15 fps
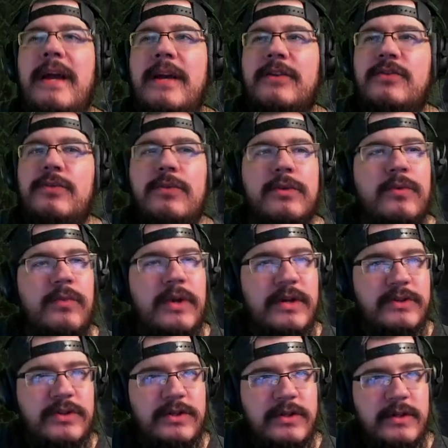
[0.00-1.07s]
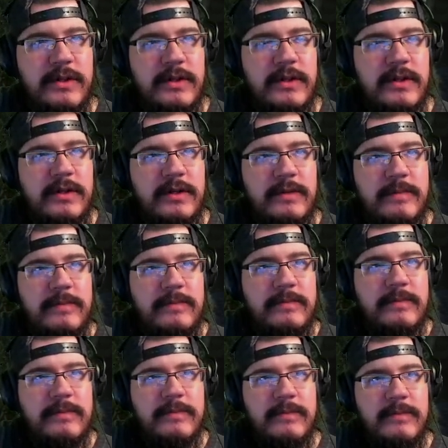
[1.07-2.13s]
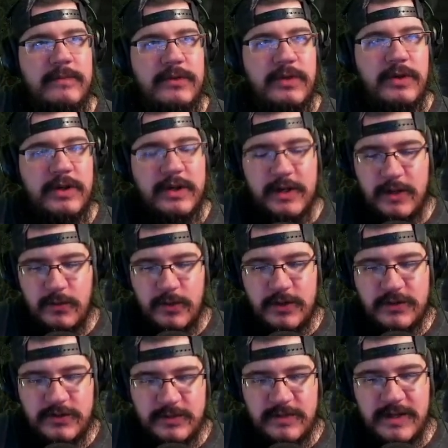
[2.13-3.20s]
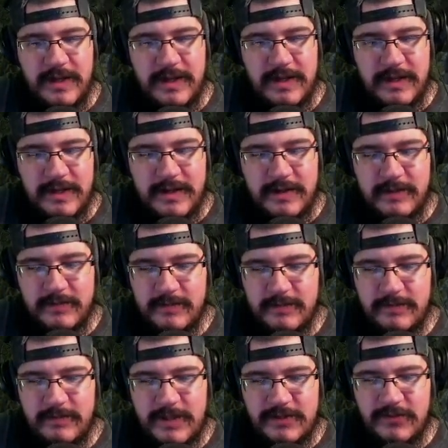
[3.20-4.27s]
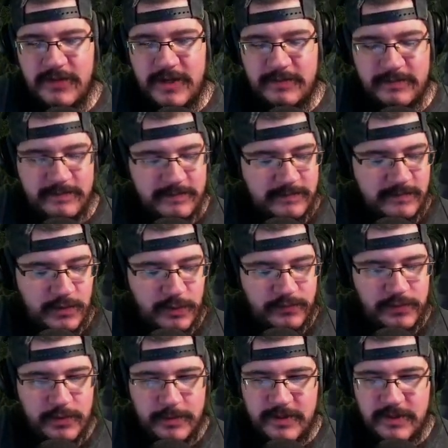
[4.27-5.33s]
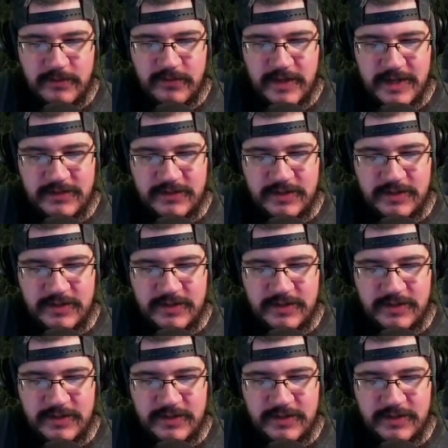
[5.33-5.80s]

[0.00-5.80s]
ask you a question. It's only going to get worse? Yeah. That's fine. Hopefully it'll be a fast